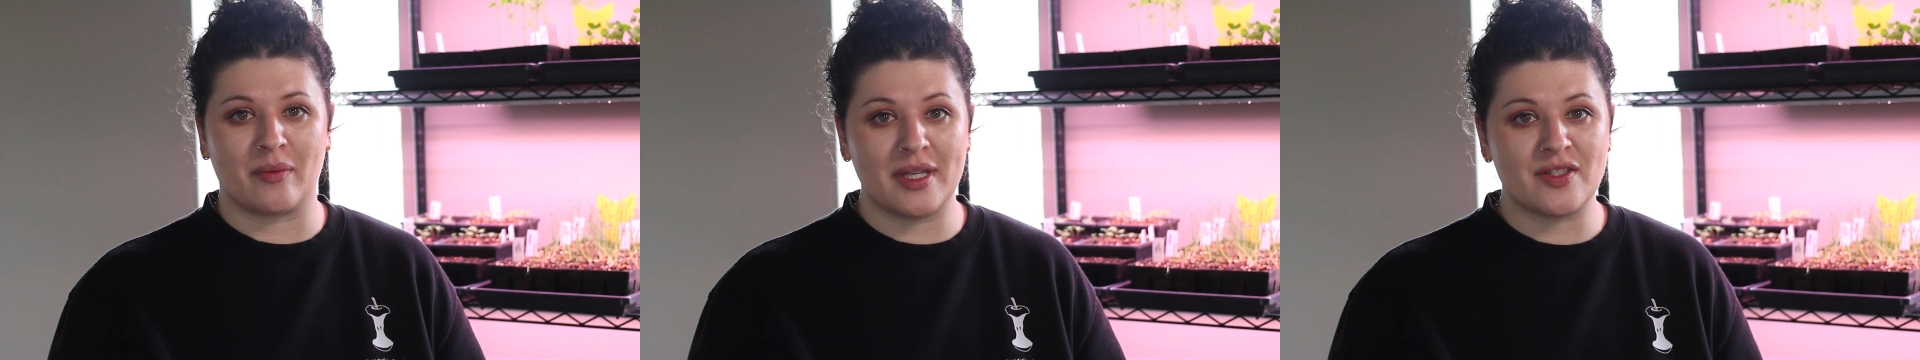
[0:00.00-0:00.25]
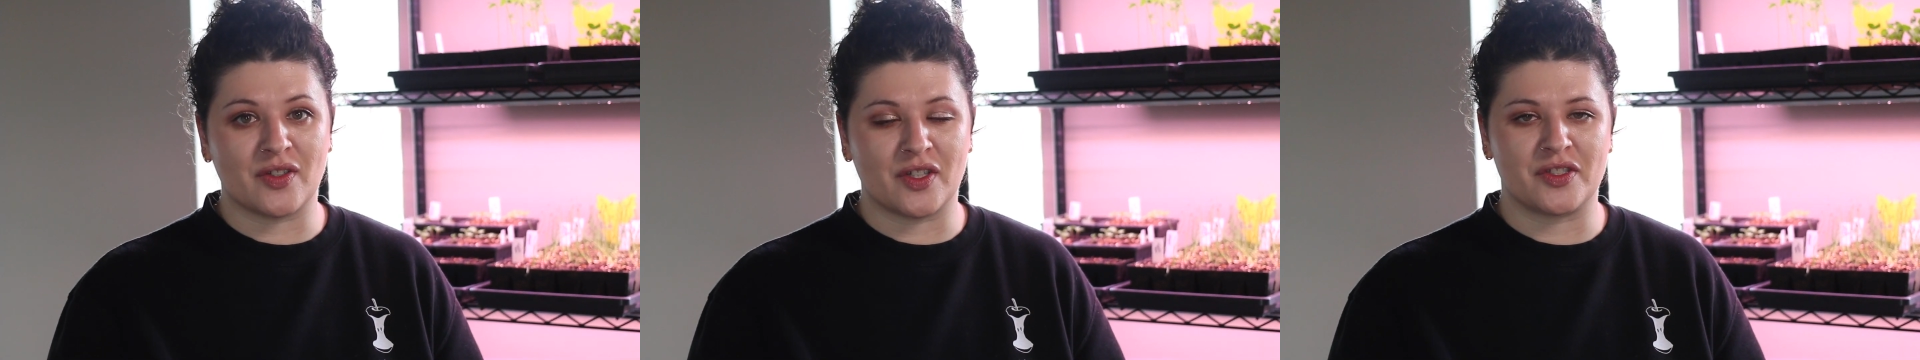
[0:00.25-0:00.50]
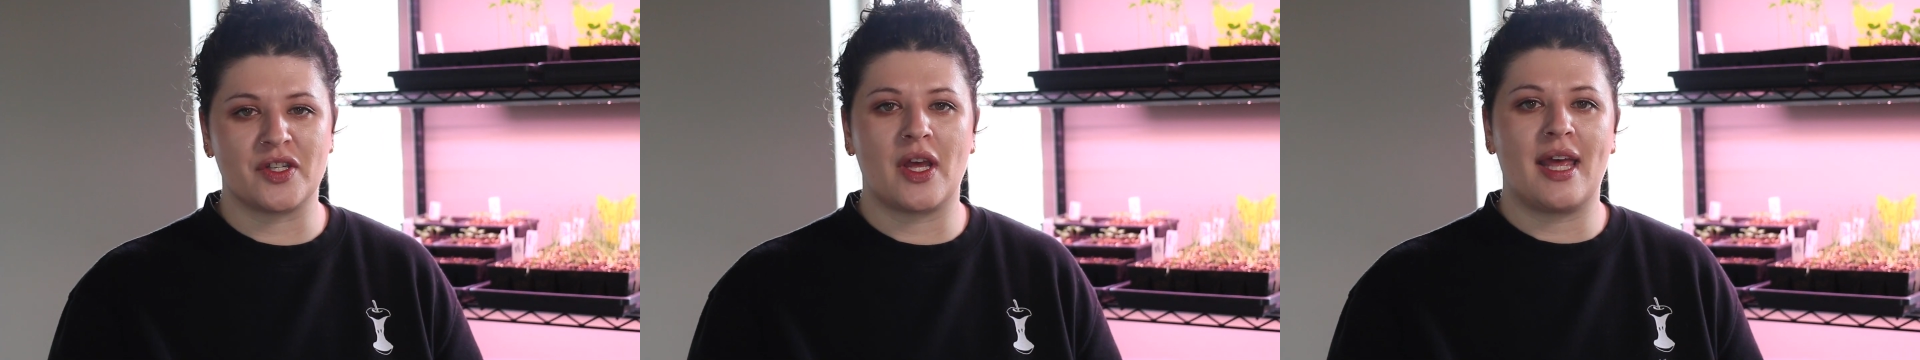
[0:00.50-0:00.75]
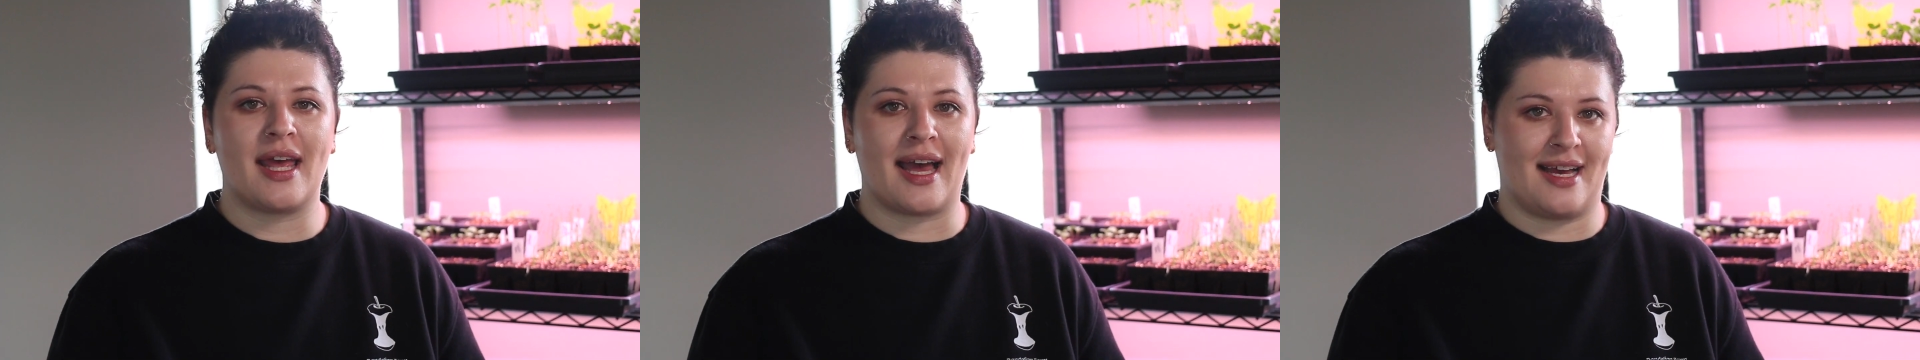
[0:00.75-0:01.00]
research
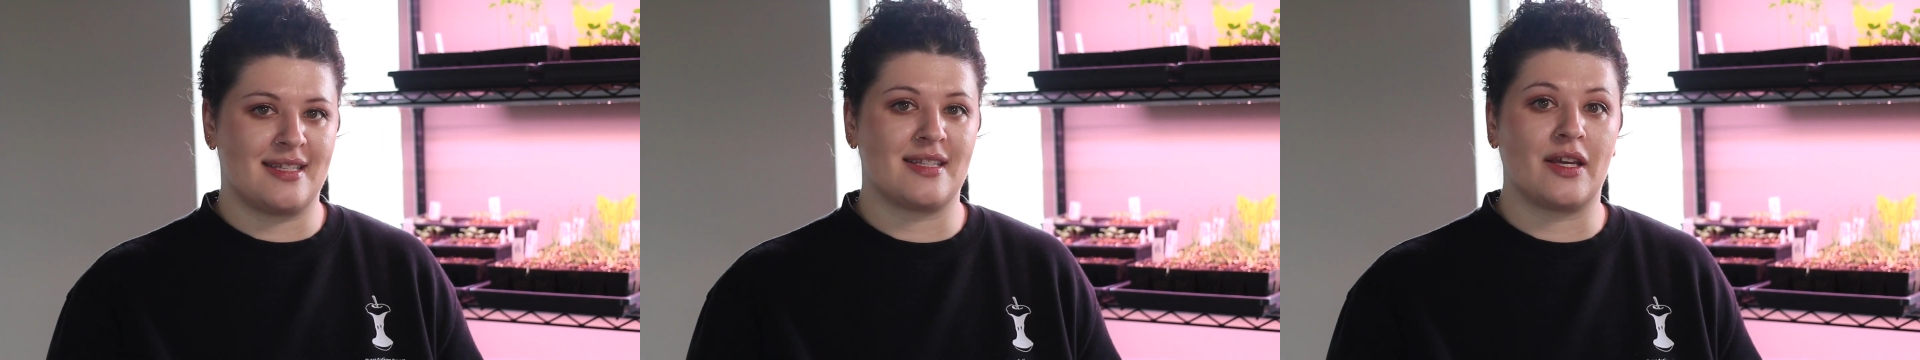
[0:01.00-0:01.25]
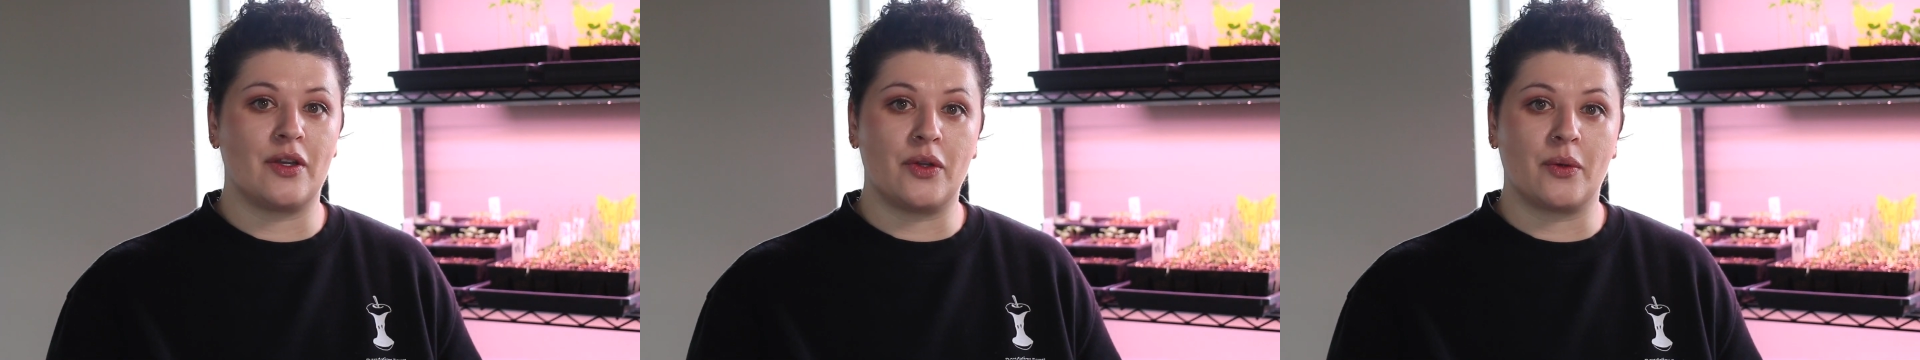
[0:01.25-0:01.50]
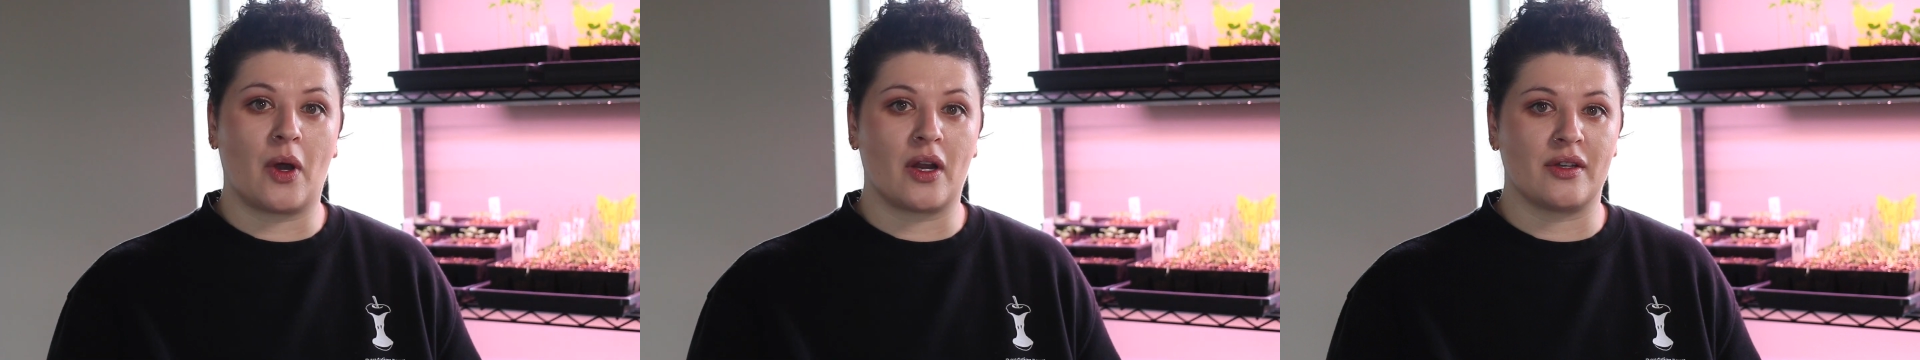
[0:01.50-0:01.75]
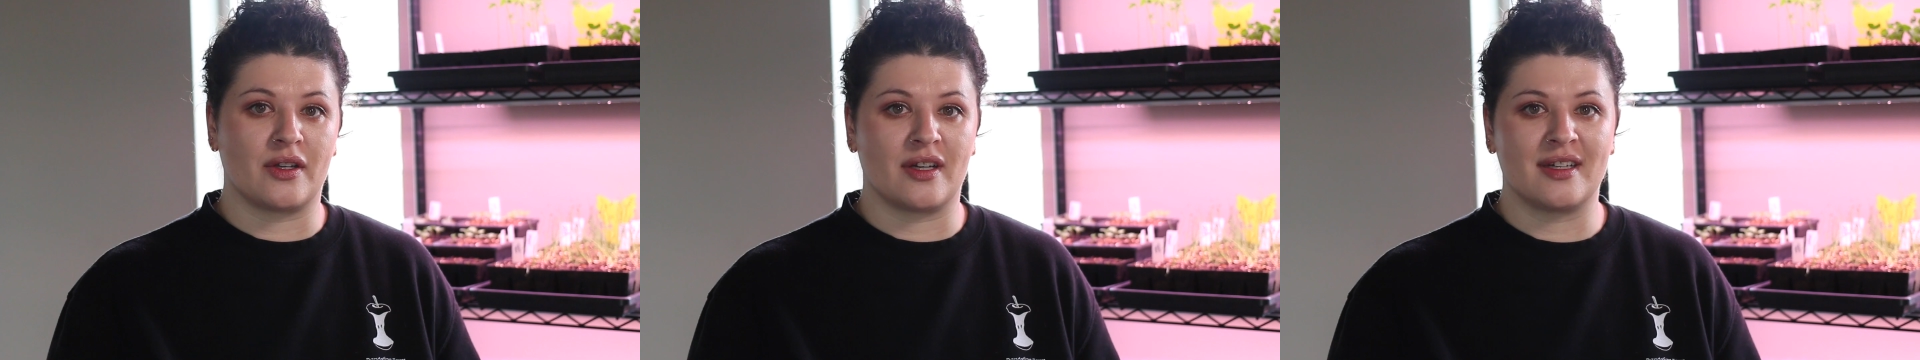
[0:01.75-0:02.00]
as a new
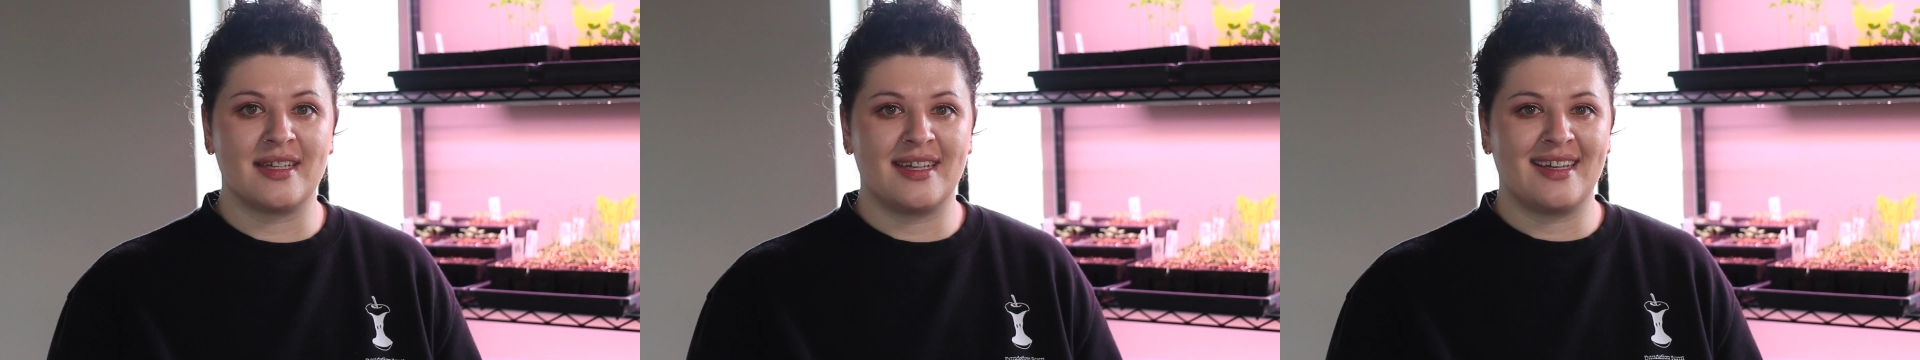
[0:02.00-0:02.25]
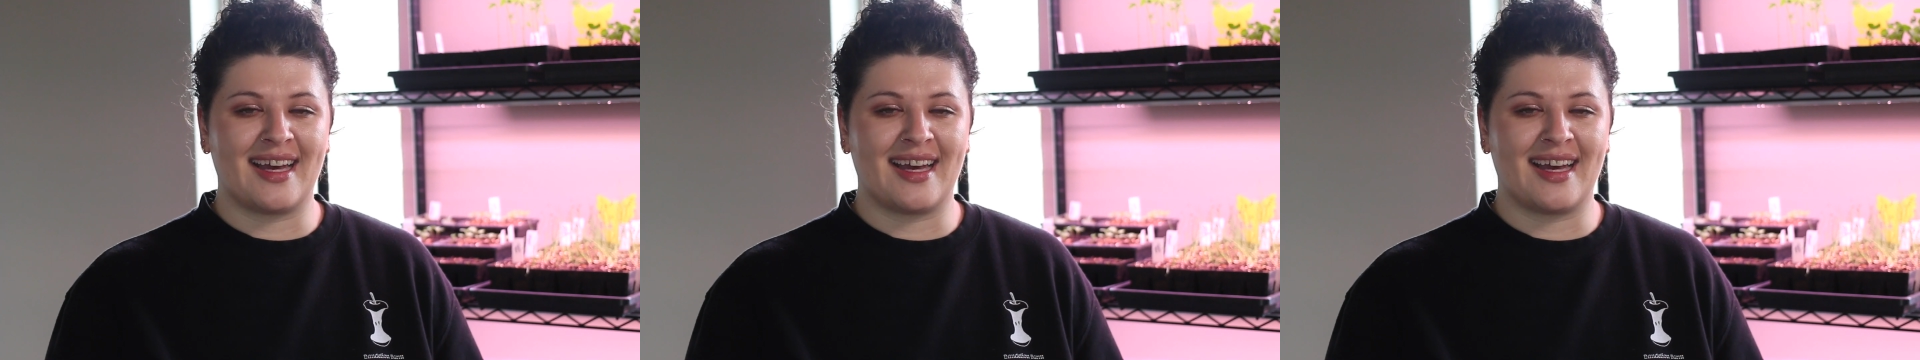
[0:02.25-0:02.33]
gardener.